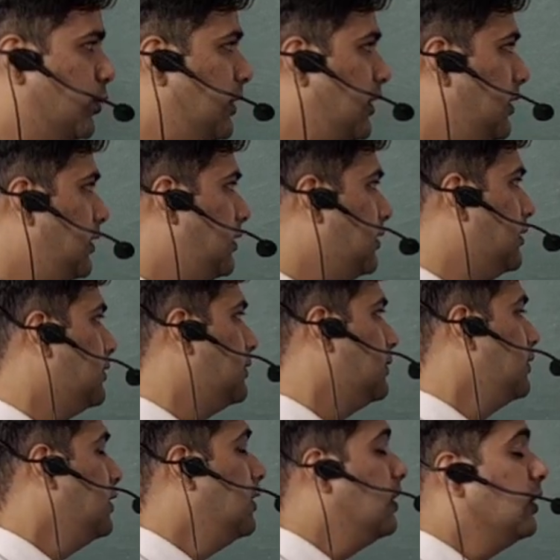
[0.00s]
to be,
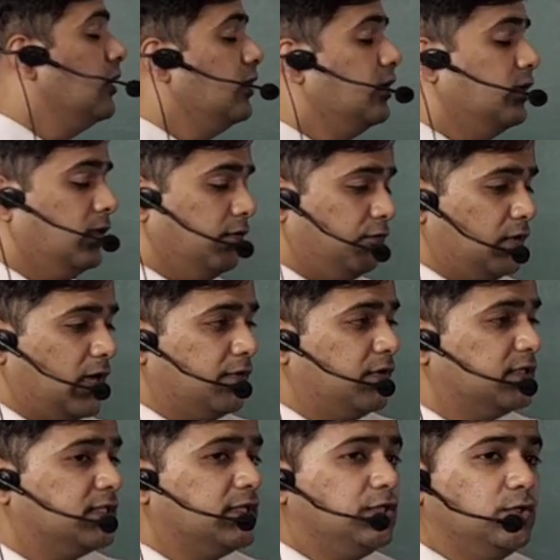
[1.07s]

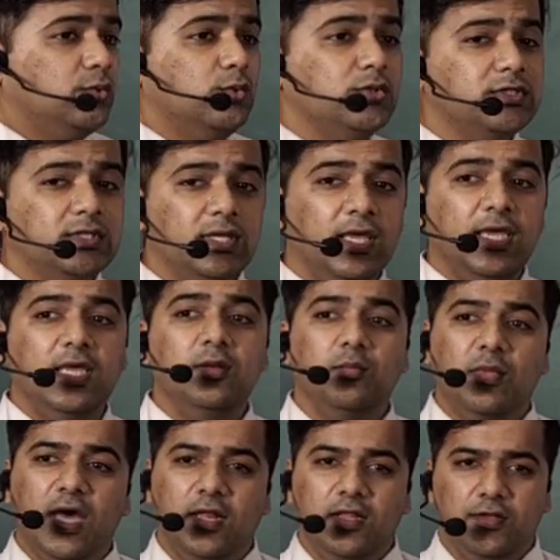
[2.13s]
flowers are used in
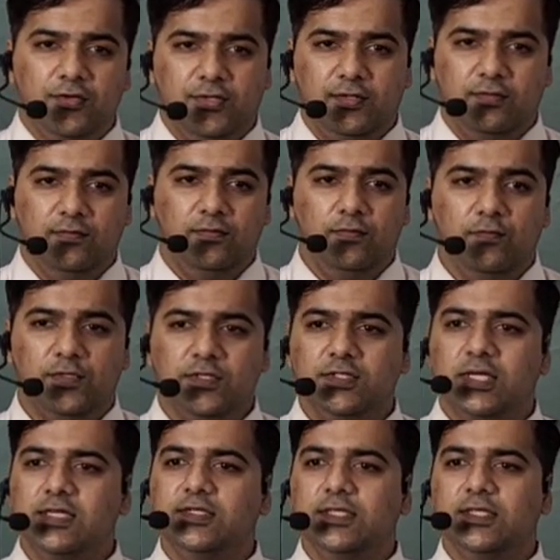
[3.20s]
marriage, which is
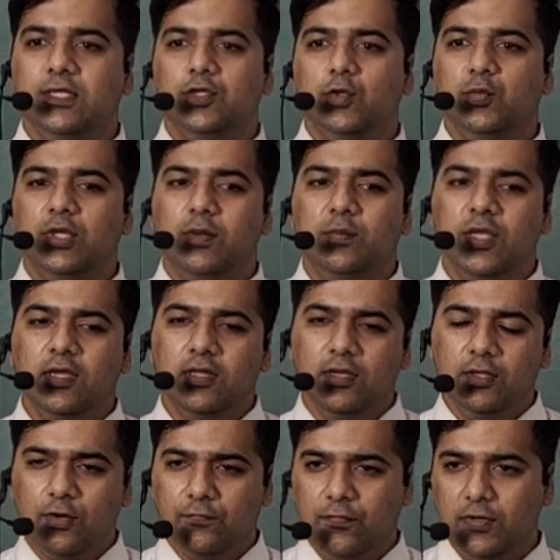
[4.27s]
considered to be a
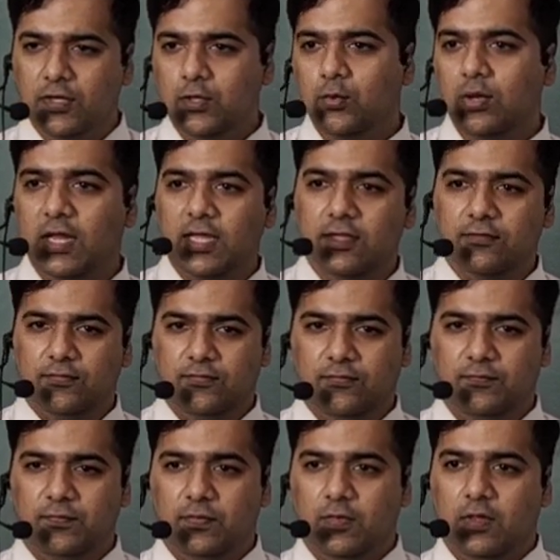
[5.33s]
beginning of a new life.
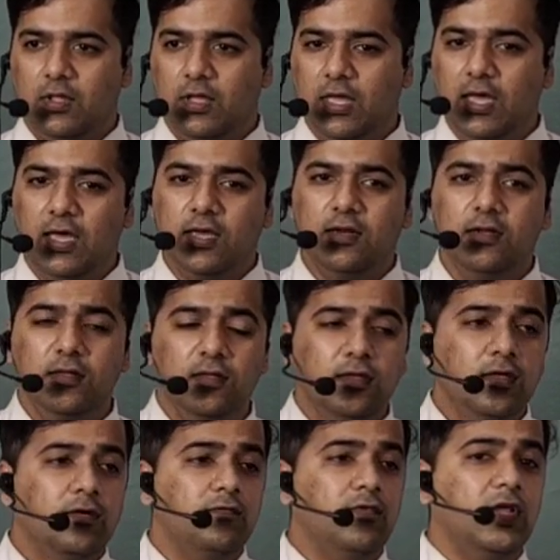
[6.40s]
And
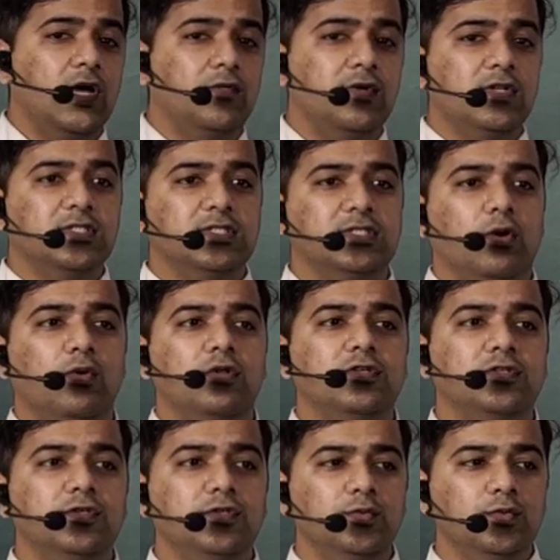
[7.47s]
flowers
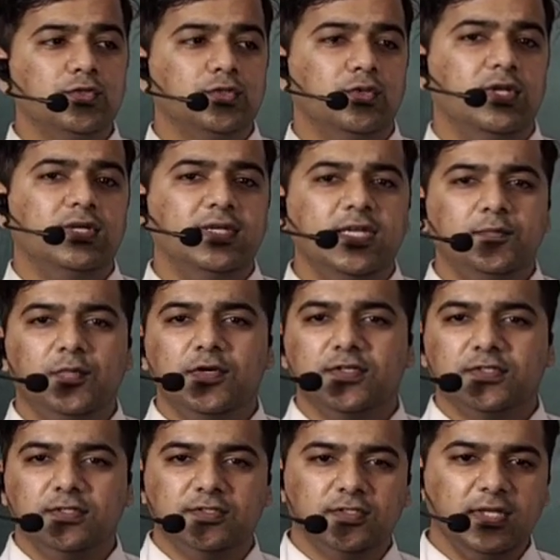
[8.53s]
also used on a dead
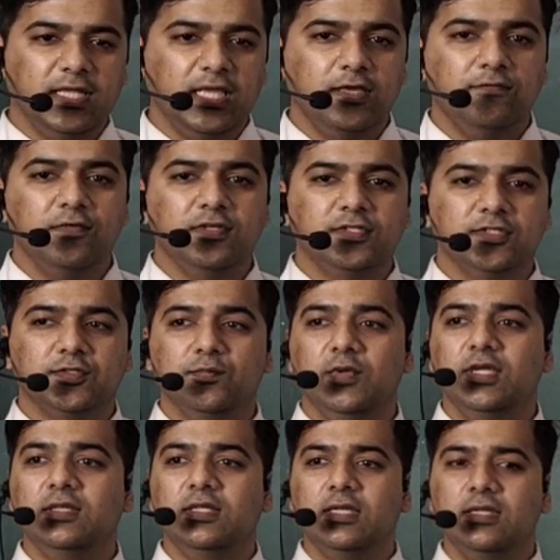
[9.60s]
person's grave, which is
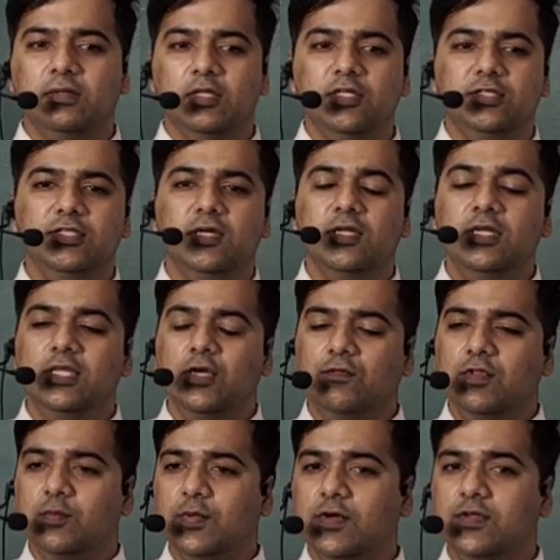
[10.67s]
mean that the journey
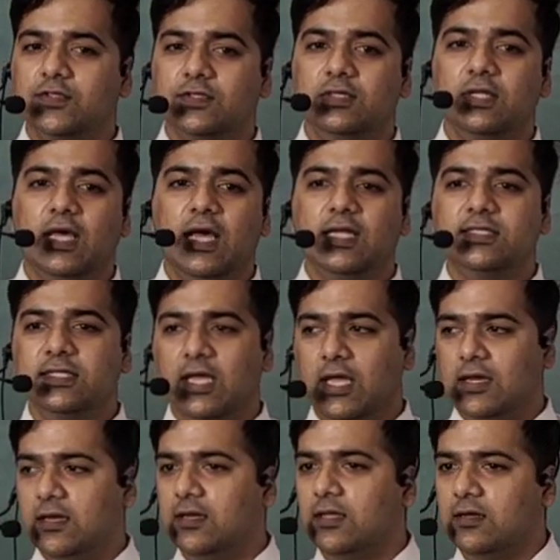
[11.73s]
of the person has
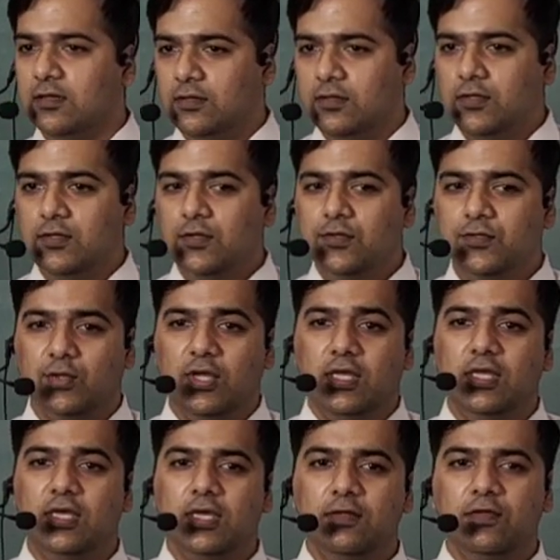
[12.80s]
ended. So
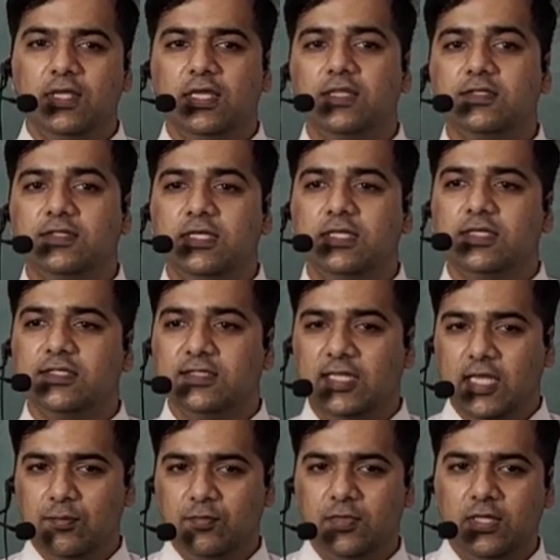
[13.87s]
here we can see the
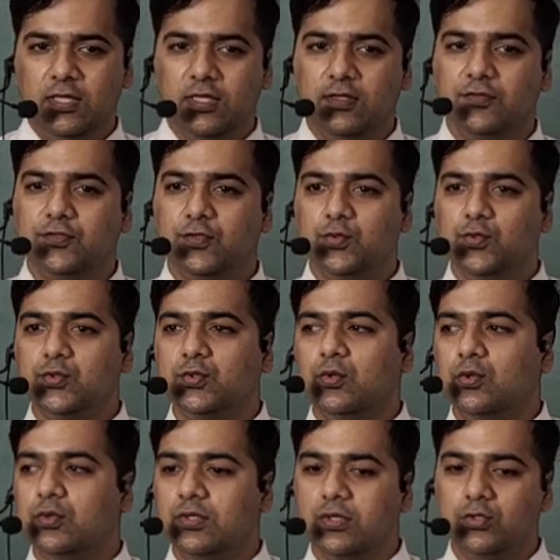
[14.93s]
same thing is
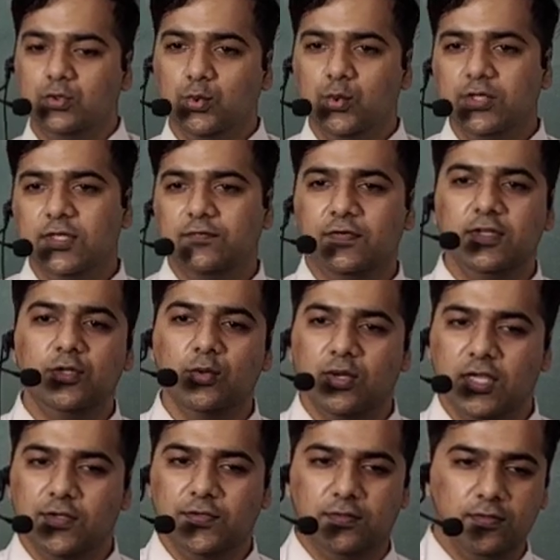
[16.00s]
used on two different
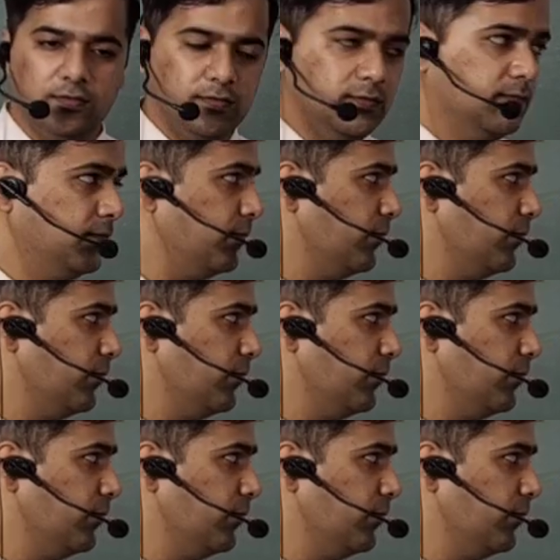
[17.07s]
occasions.